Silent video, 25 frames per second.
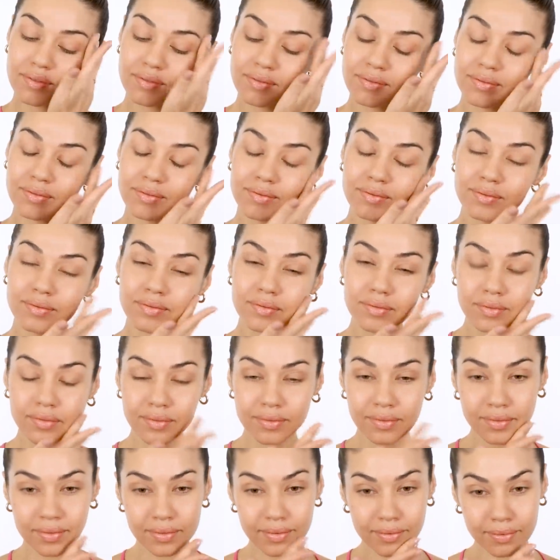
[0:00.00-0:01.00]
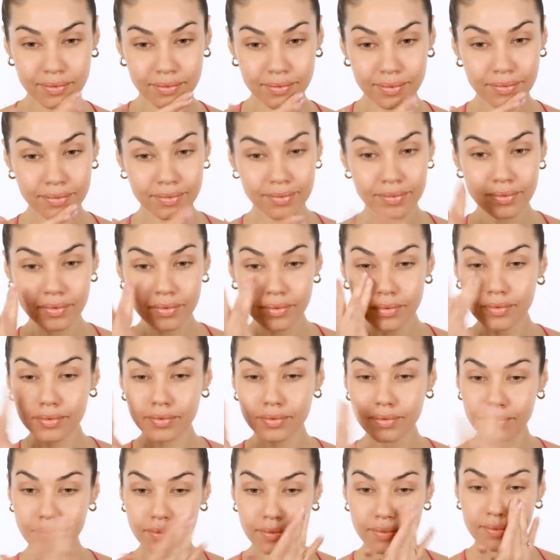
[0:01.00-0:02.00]
going in,
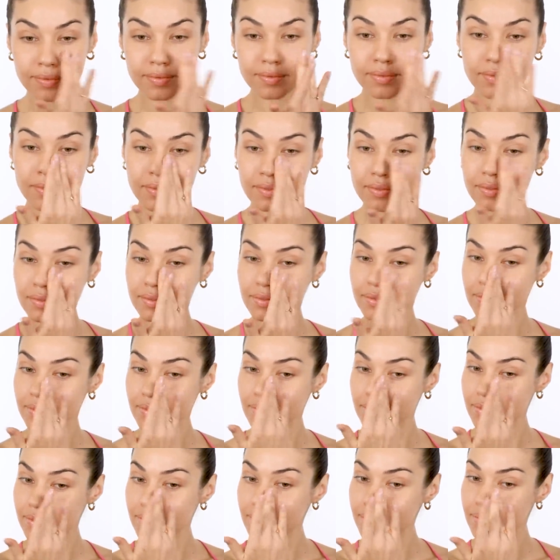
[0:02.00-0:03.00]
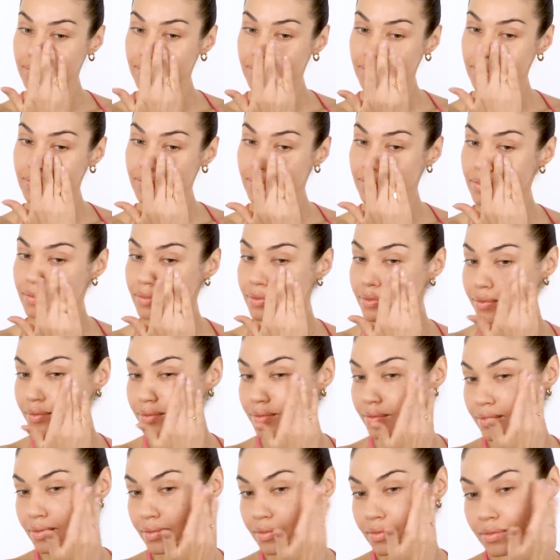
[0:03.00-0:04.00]
adding anything in
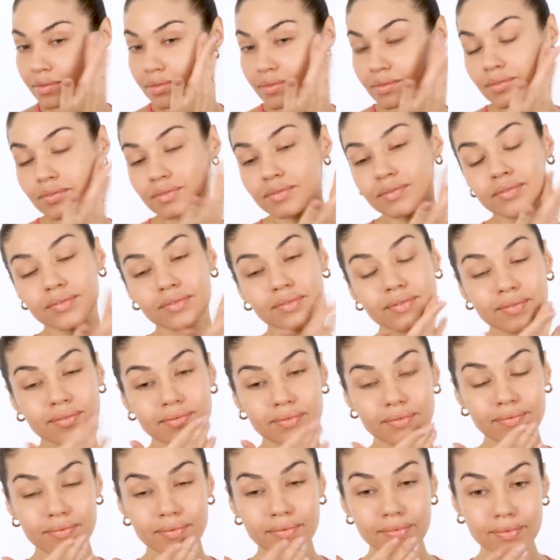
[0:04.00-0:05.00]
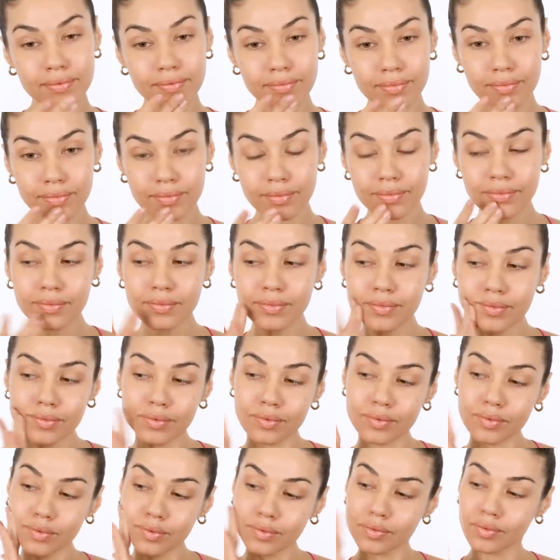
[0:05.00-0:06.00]
any little areas
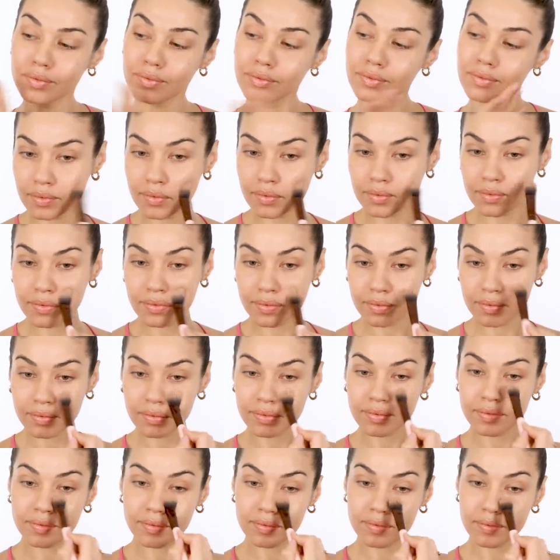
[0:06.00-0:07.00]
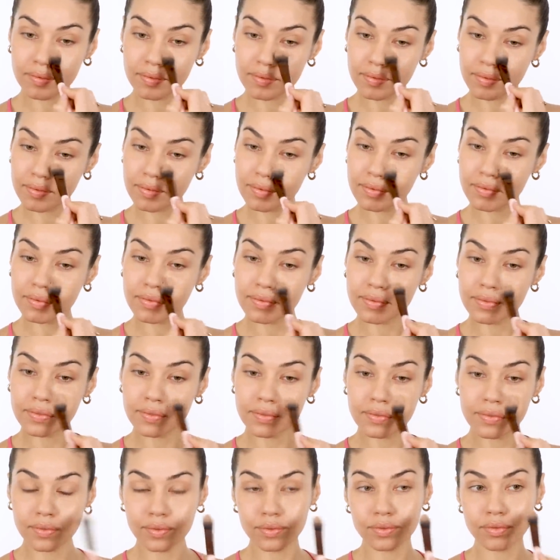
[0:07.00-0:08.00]
that I want, just a bit
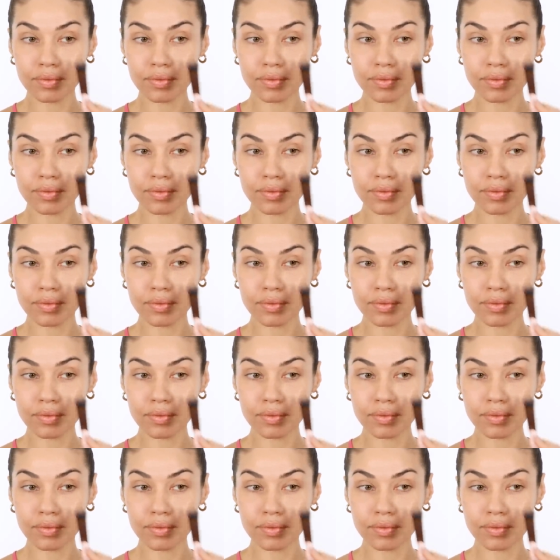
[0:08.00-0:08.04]
more